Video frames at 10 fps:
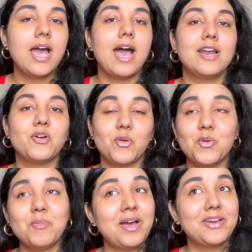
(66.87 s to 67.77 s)
and oh
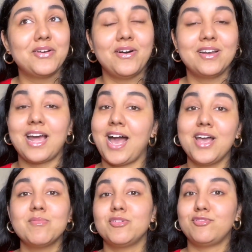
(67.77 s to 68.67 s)
my god, I
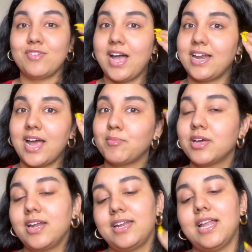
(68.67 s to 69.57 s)
am a fan, I'm
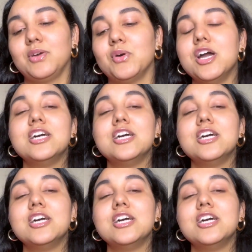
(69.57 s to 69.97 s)
gonna tell you.